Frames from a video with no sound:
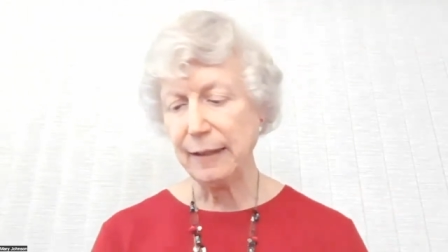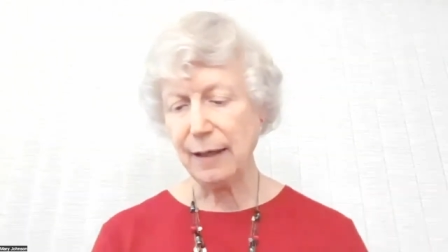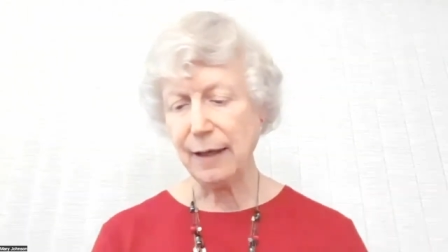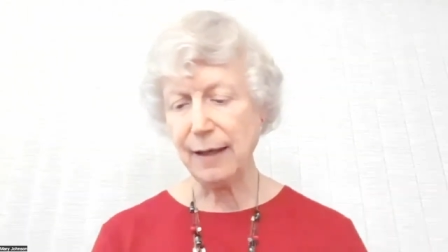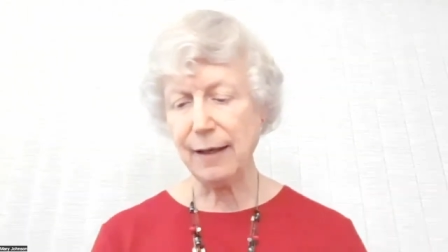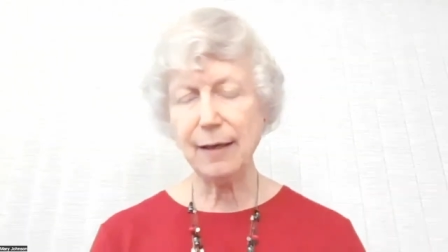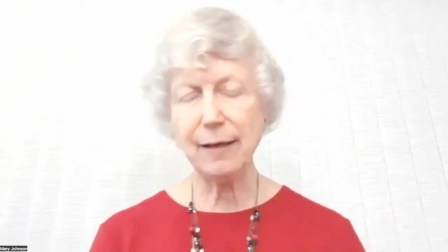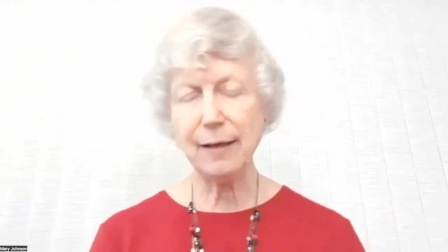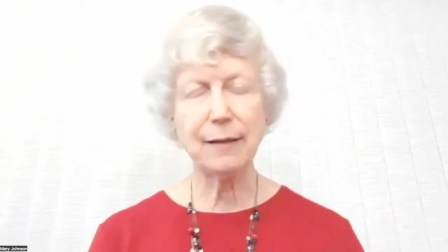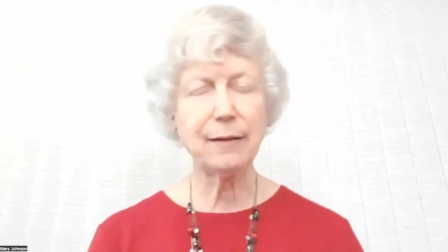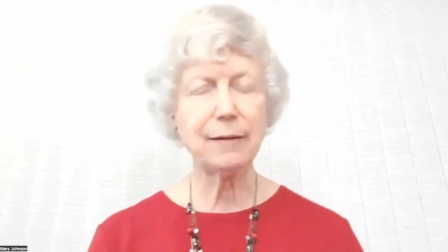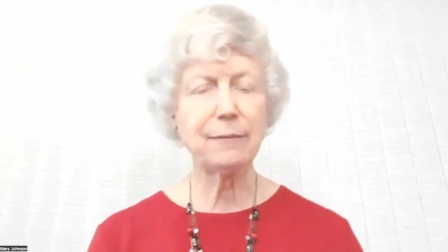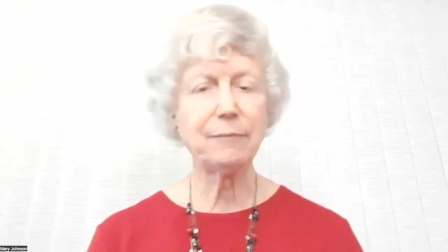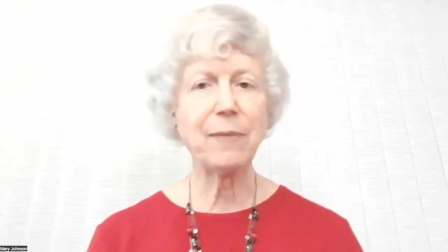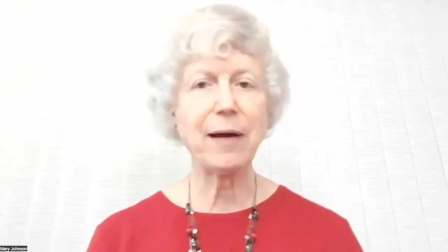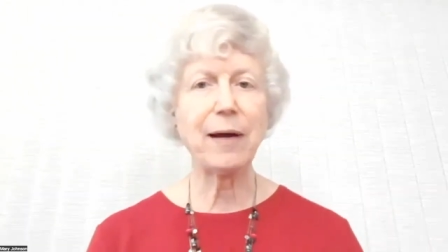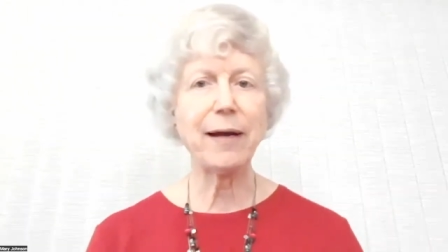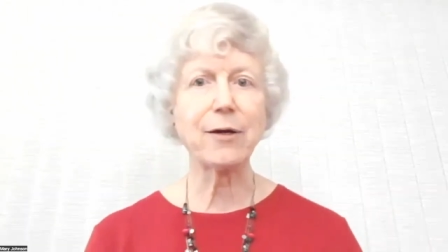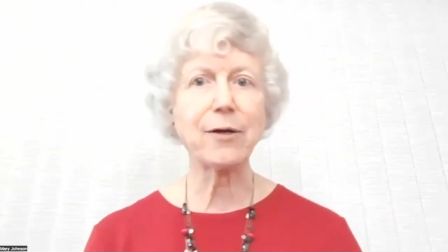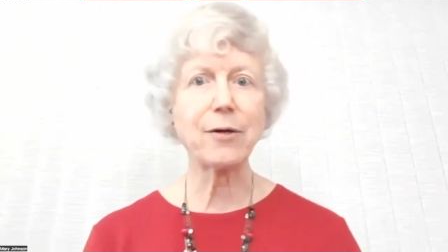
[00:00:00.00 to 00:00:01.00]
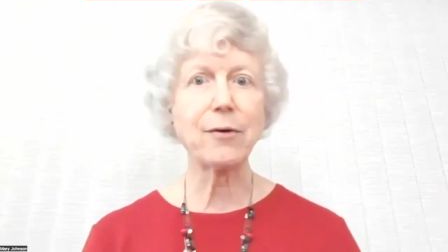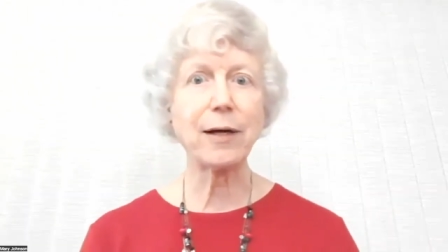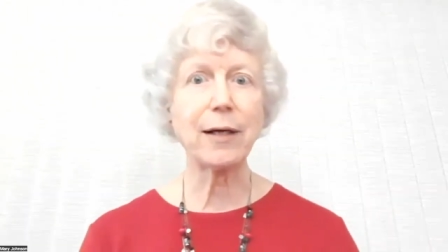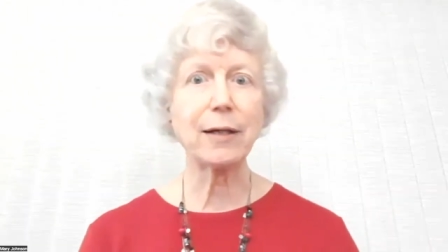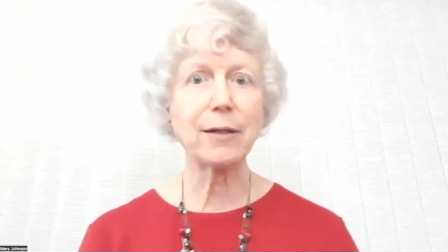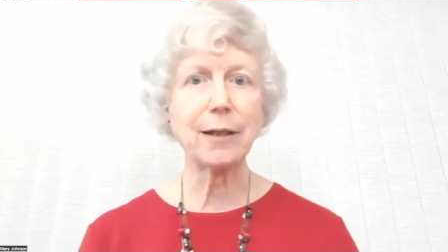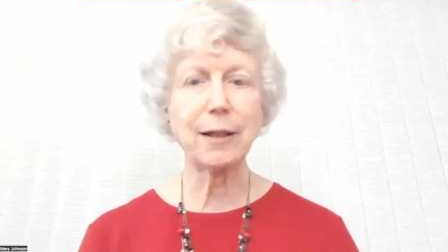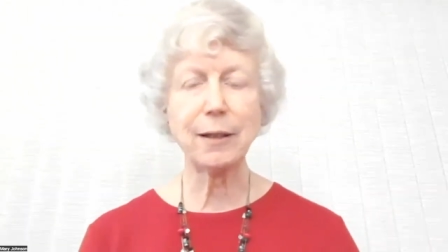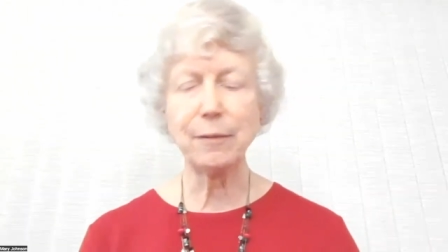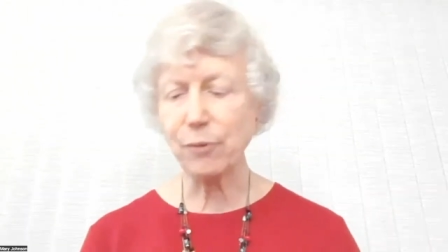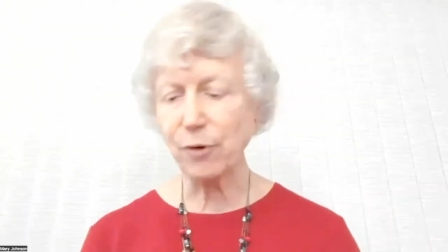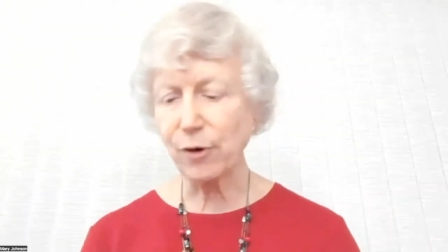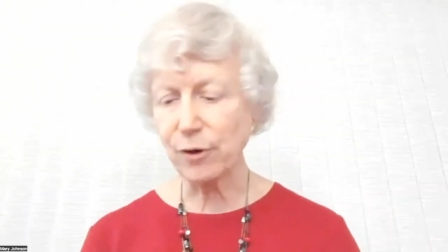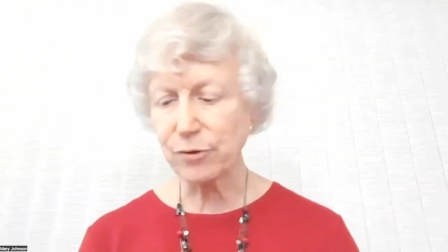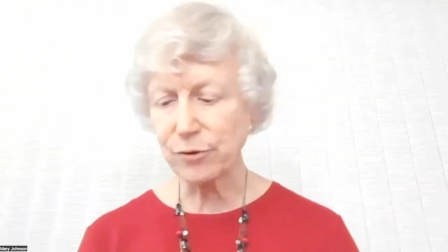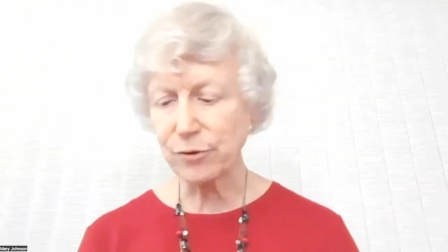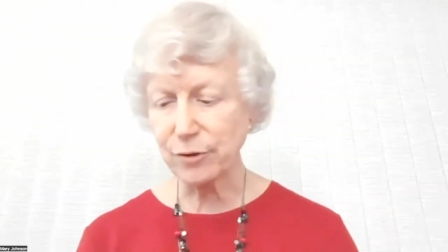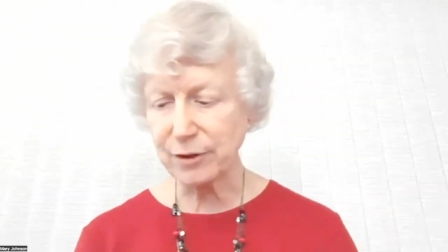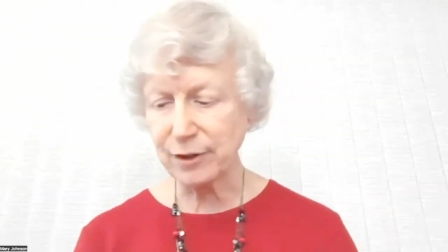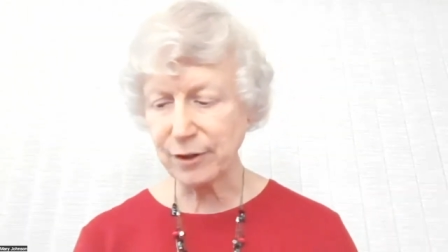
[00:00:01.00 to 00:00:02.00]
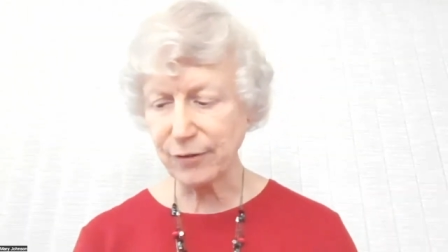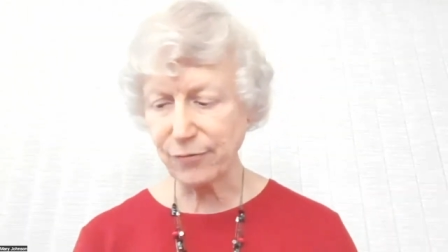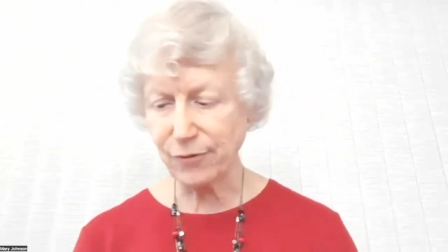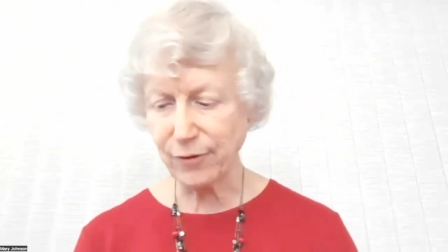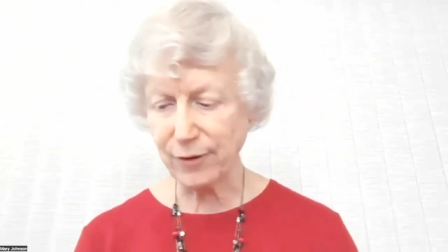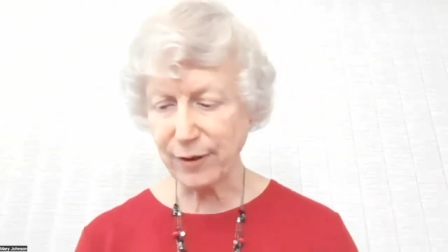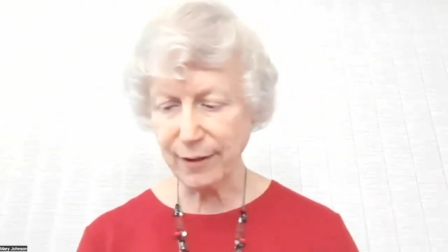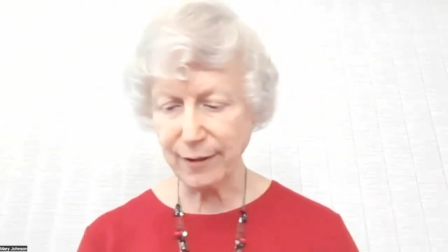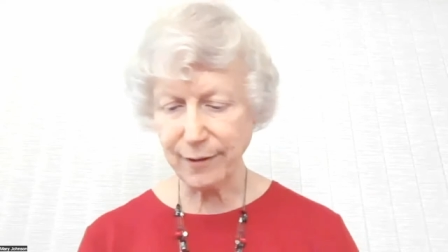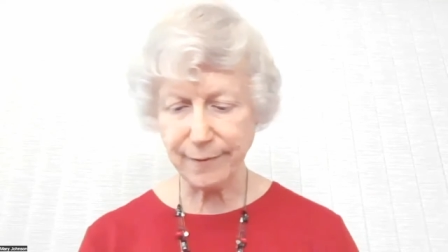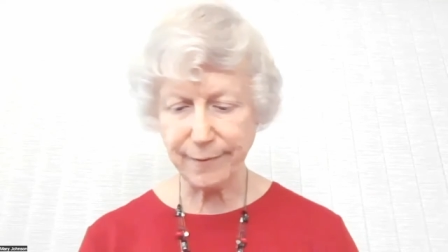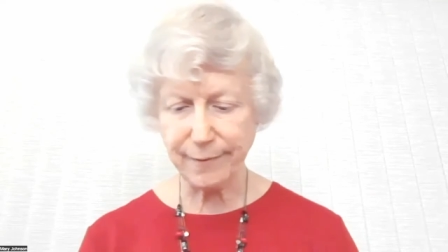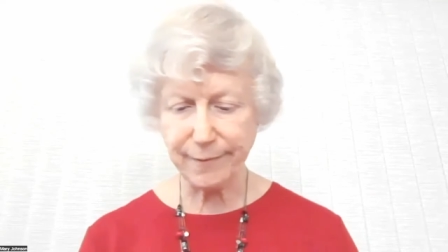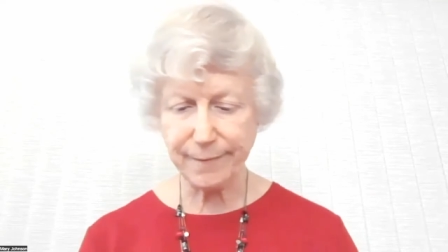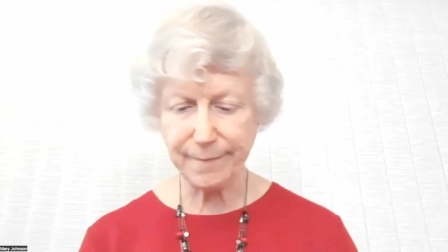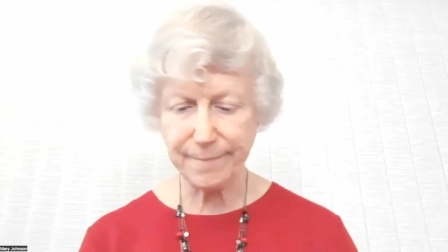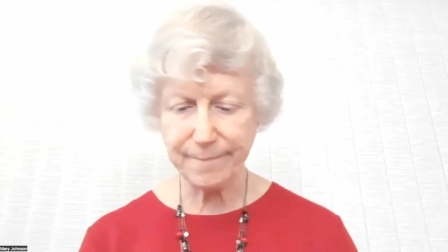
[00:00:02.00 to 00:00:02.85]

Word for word: uh, my corrected birth certificate.